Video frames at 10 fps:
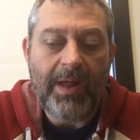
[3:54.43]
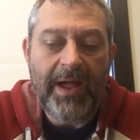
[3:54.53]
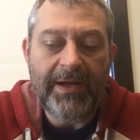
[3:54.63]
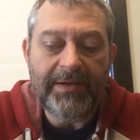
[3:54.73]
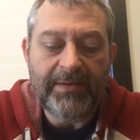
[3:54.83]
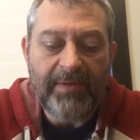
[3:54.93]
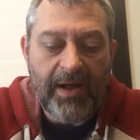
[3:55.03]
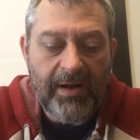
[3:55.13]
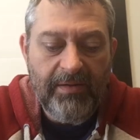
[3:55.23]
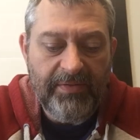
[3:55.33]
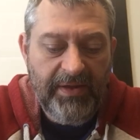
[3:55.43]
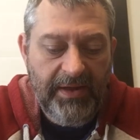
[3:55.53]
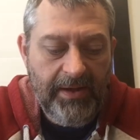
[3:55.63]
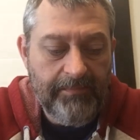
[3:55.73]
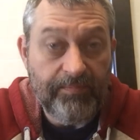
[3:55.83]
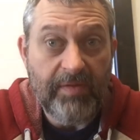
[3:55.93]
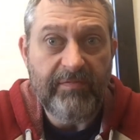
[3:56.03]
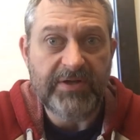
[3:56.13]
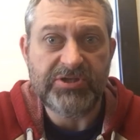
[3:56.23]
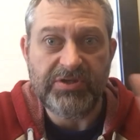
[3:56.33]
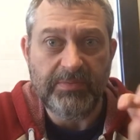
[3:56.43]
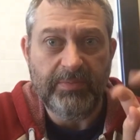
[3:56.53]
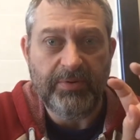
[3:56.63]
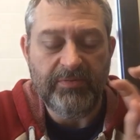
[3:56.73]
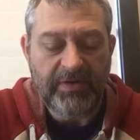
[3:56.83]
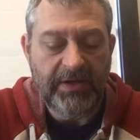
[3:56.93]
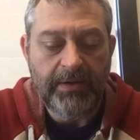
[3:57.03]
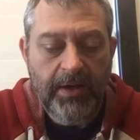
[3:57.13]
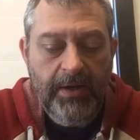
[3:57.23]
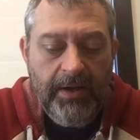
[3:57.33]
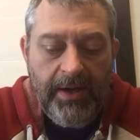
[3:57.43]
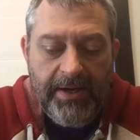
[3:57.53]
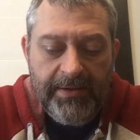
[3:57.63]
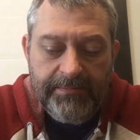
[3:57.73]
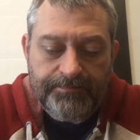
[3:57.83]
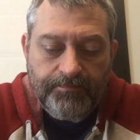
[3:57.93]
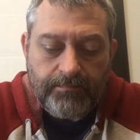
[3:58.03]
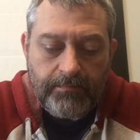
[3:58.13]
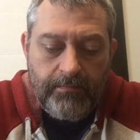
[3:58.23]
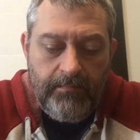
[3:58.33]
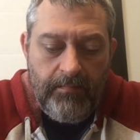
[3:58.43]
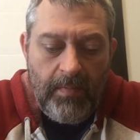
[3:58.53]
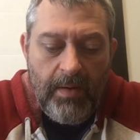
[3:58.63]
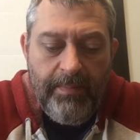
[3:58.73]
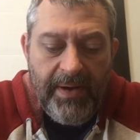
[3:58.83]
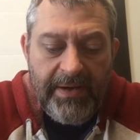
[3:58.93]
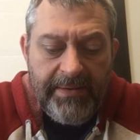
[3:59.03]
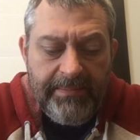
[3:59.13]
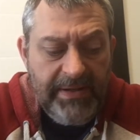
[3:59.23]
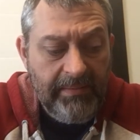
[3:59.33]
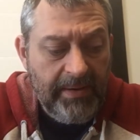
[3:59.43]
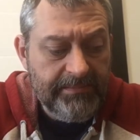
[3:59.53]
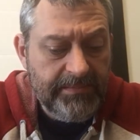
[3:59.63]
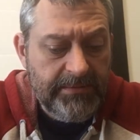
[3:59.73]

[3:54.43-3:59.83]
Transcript: and not all the um, vegetable protein. Um, but, um, but anyway,